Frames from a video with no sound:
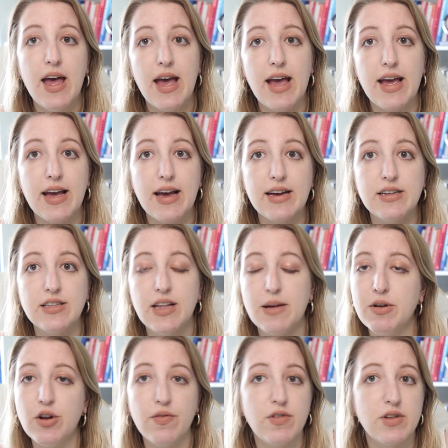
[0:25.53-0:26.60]
and let
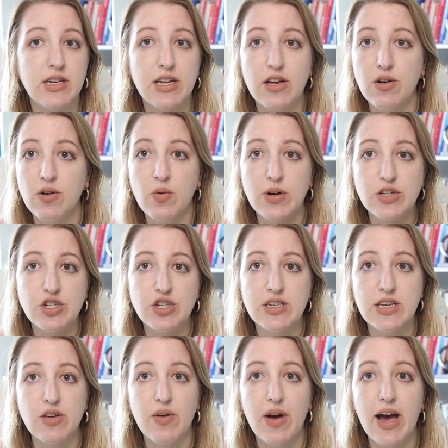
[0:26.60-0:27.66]
me know if there's any questions
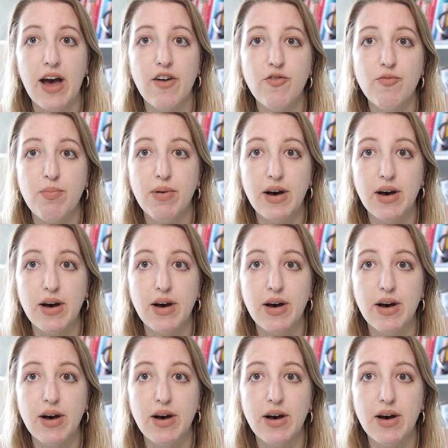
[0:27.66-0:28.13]
that you have.